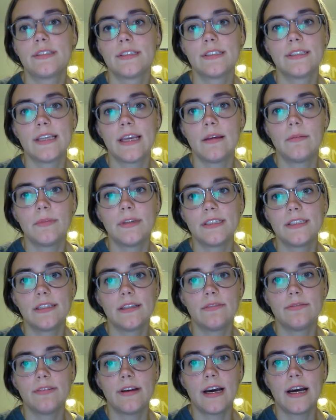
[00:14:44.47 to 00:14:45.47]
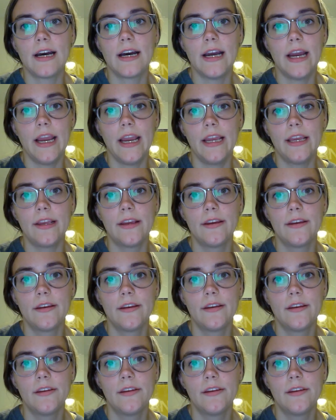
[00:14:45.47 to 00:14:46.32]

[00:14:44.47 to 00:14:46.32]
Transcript: the same as if I